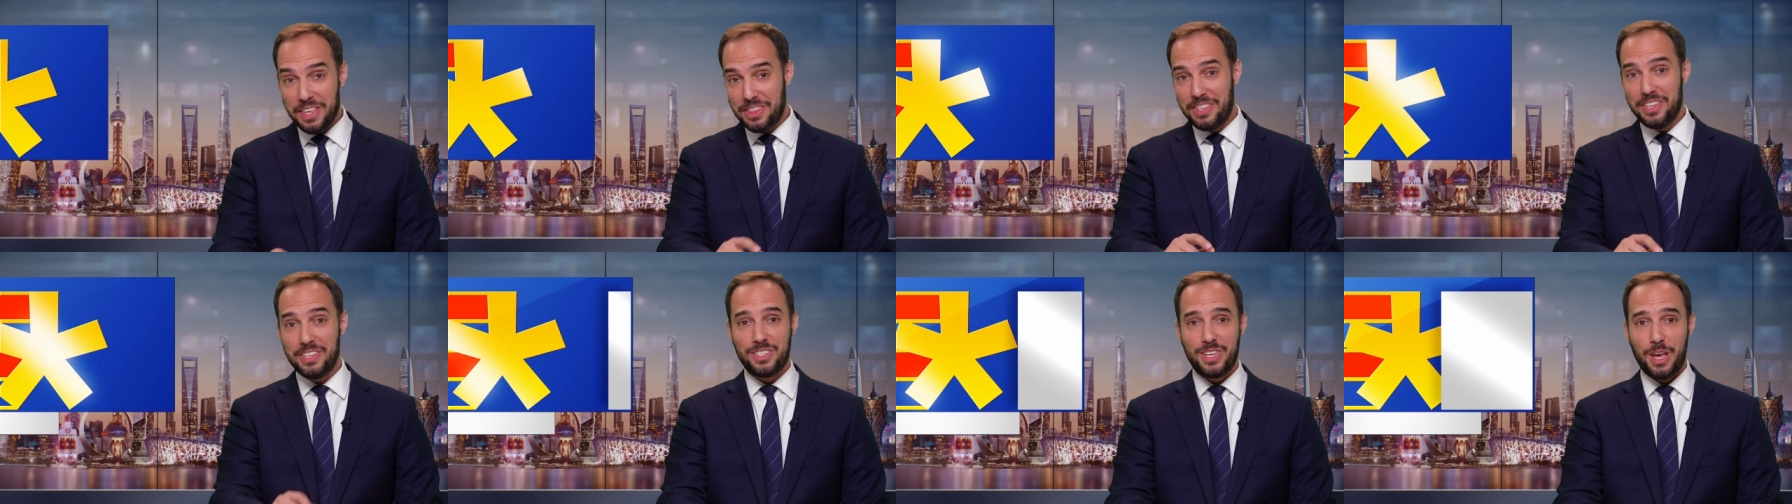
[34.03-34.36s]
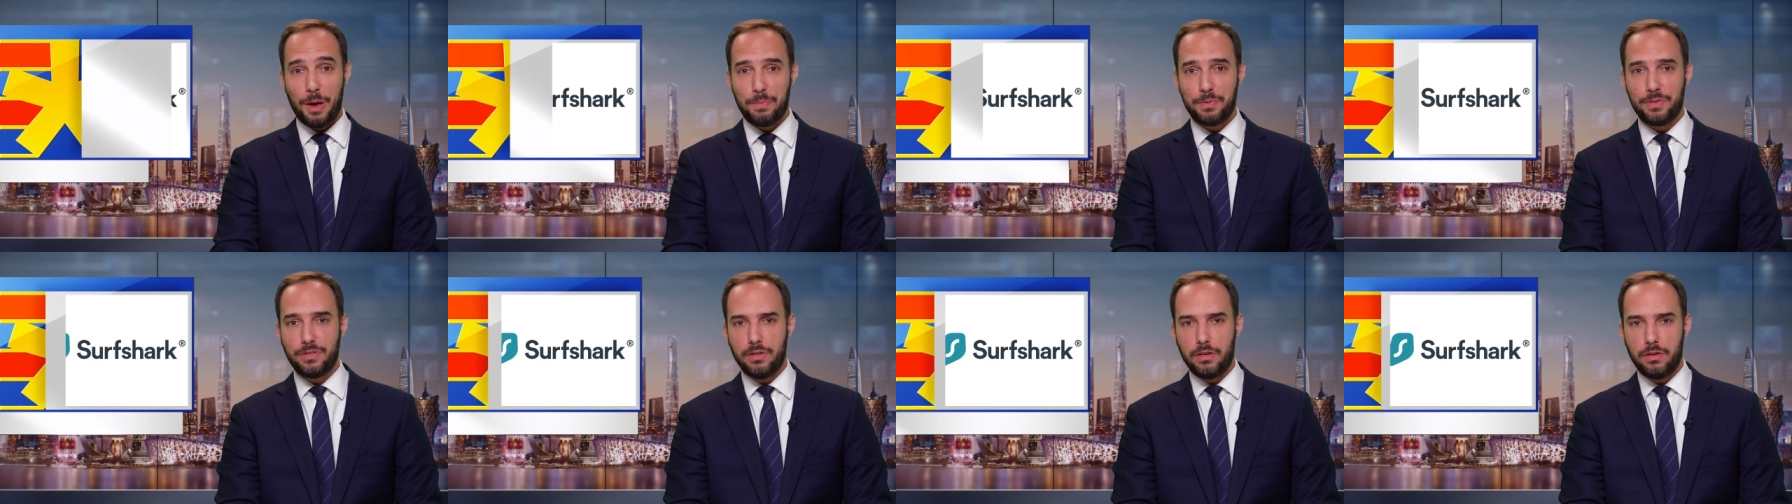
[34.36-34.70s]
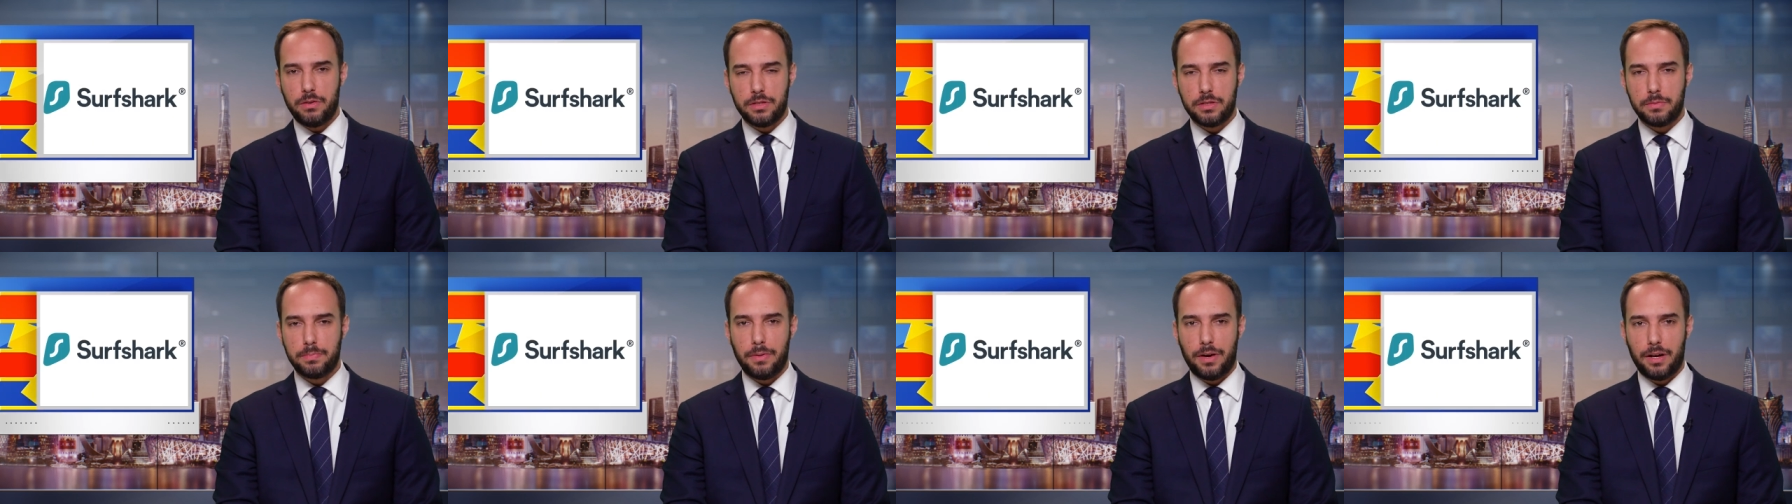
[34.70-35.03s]
This
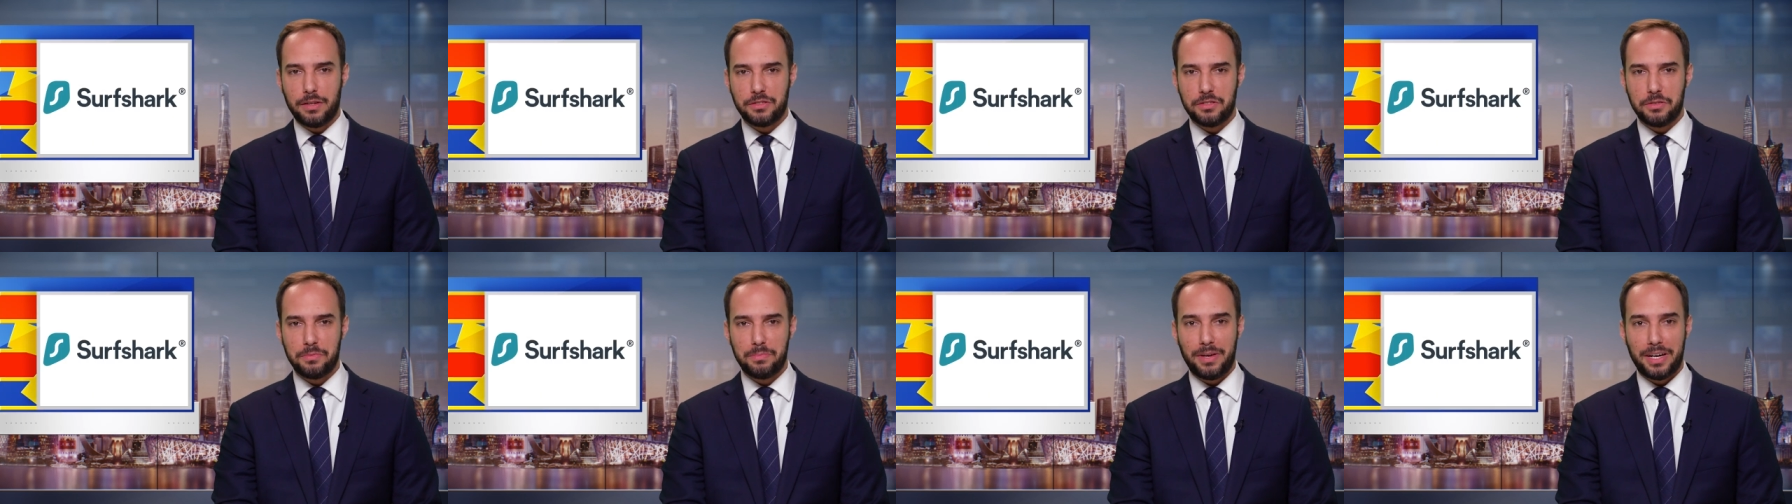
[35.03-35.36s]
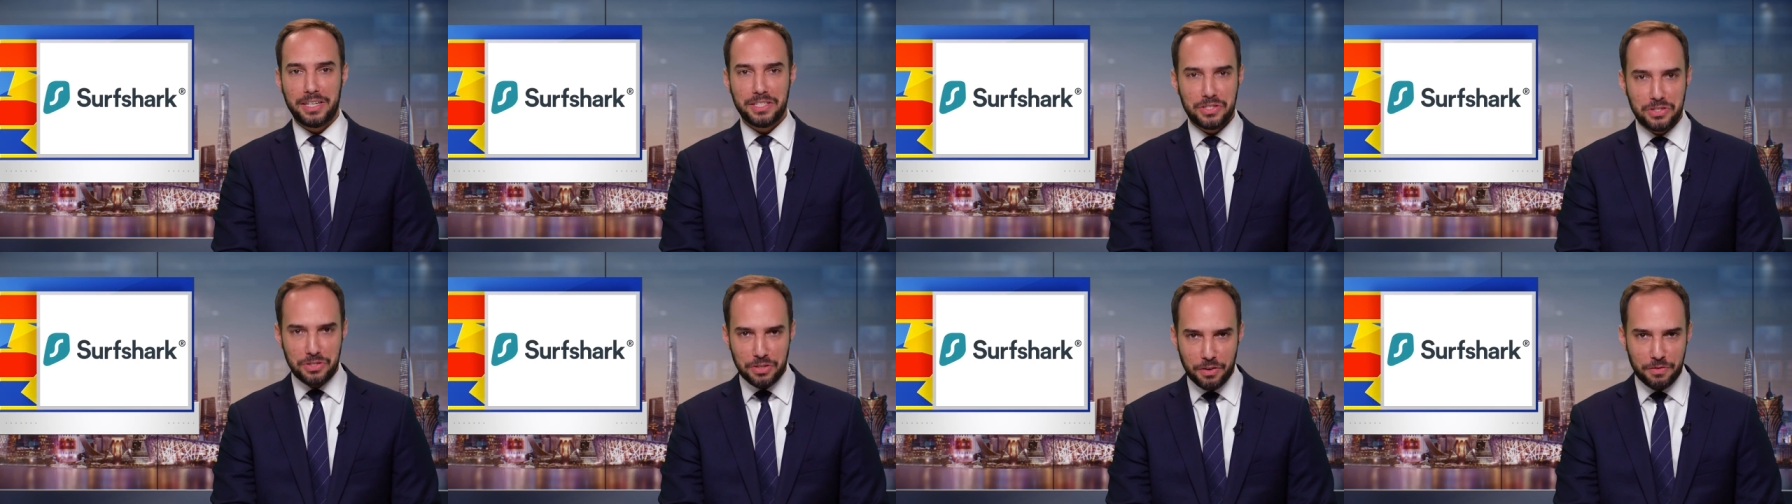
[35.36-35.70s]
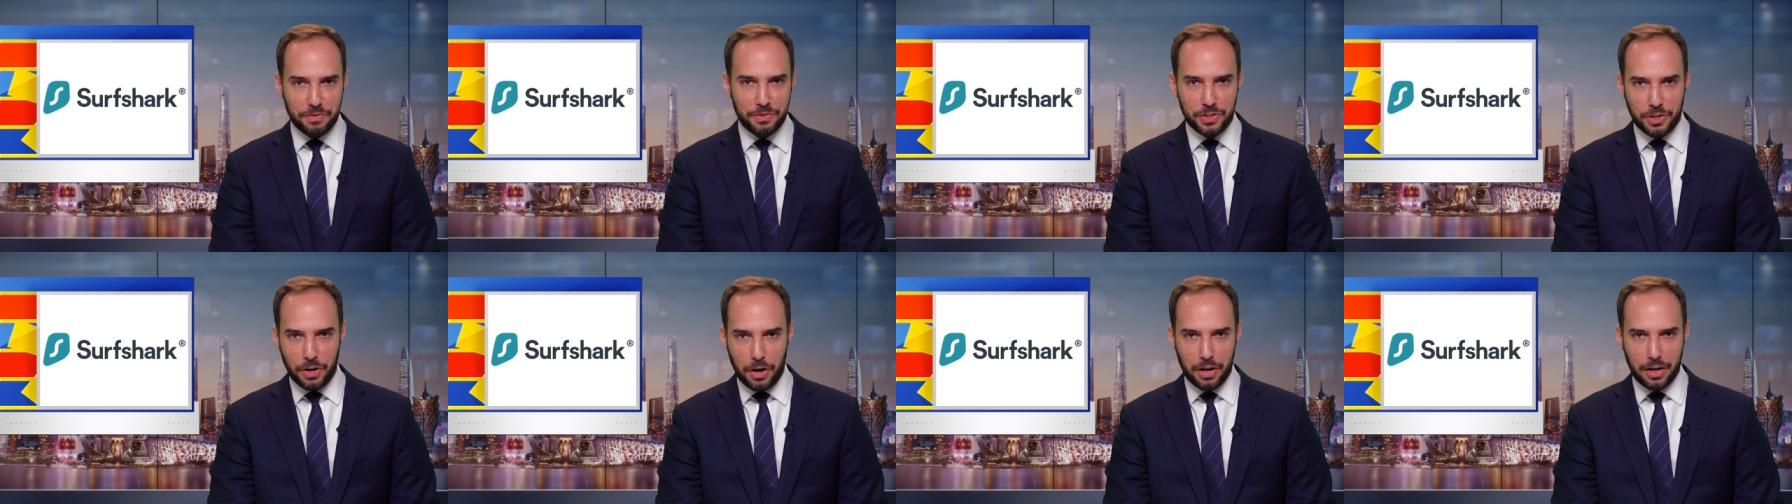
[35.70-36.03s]
episode is sponsored by
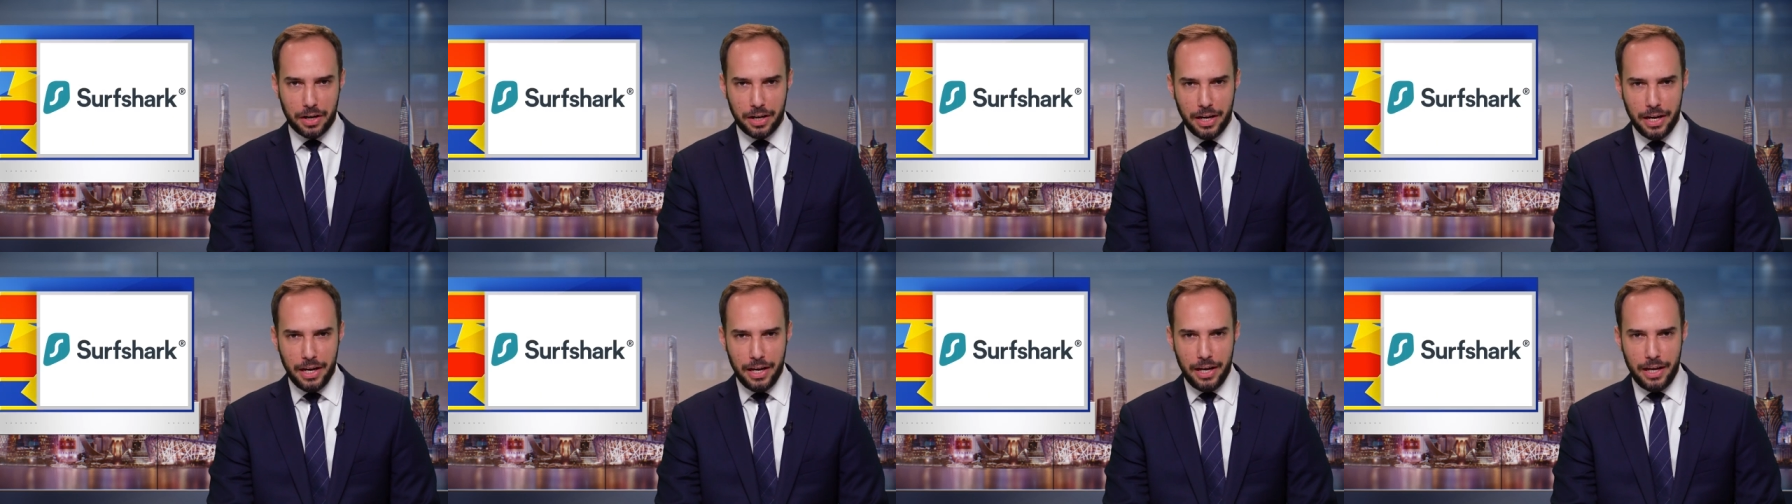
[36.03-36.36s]
Surfshark.